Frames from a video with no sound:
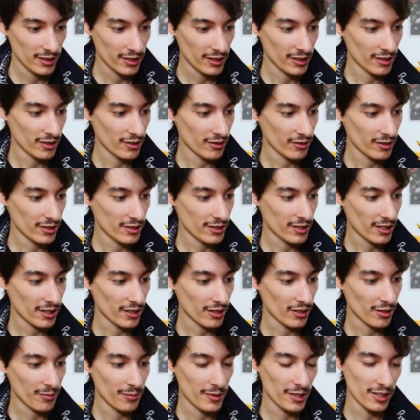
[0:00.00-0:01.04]
you know, he's not
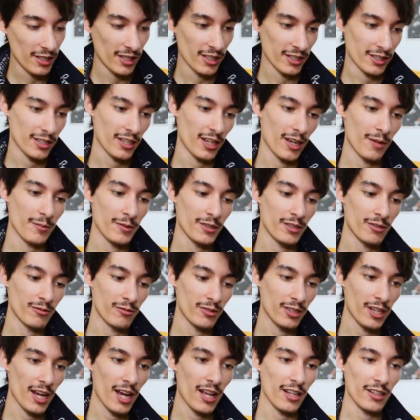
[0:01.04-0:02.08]
gonna be like, yeah, I mean, in
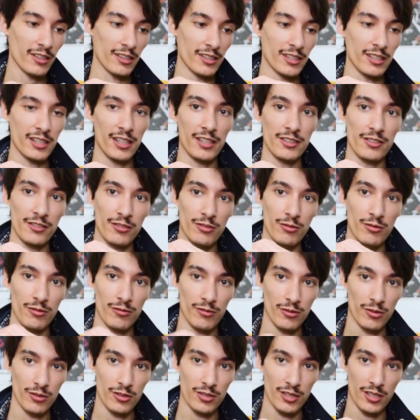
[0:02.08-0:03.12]
reality, Godzilla
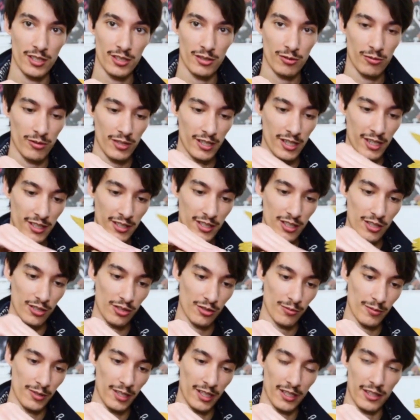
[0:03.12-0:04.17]
2019
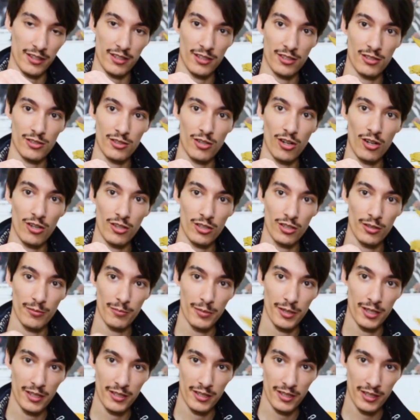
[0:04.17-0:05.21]
should be like this tall
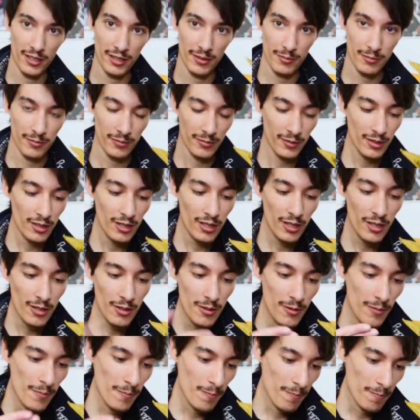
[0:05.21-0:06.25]
compared to him.
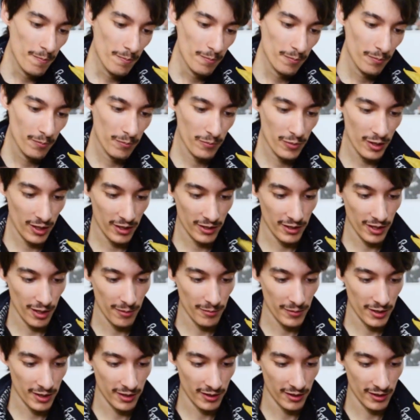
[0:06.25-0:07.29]
But
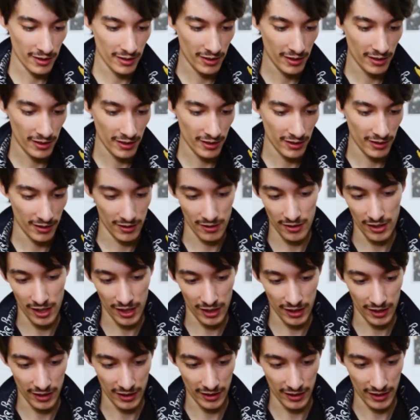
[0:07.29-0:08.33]
I mean, you're
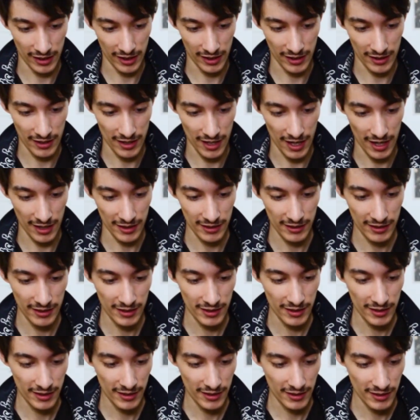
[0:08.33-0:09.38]
not gonna get that.
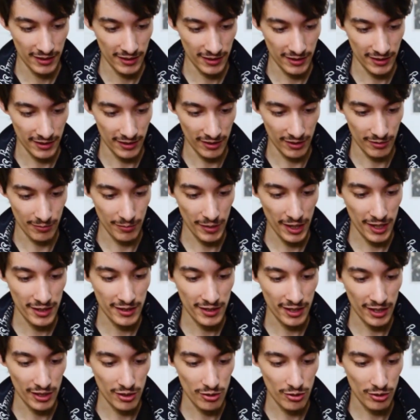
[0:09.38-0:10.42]
You know,
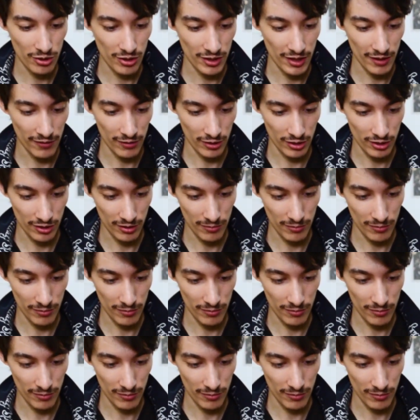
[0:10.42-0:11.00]
Bandai usually never